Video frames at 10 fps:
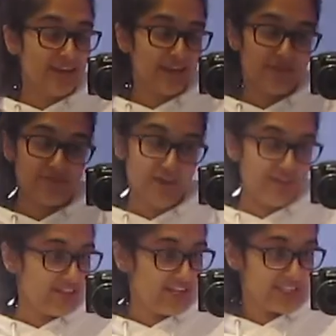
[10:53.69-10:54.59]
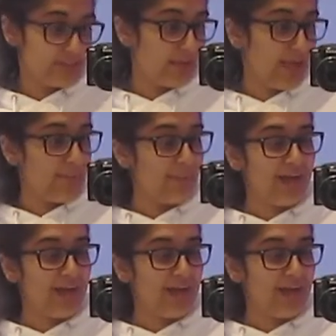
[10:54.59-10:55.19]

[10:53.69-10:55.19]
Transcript: like 5:30 p.m.